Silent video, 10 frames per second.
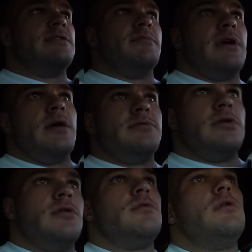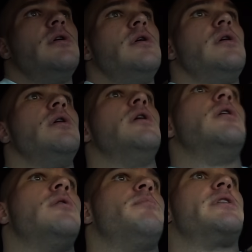sometimes, you
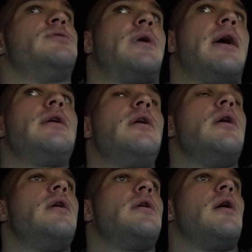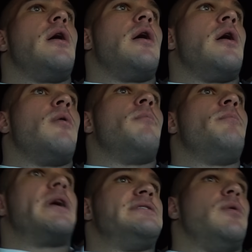know. But it's okay.
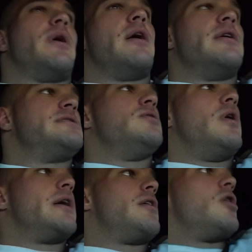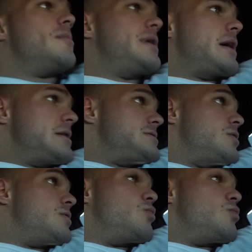Like I said, we got a nice little high carb day, so we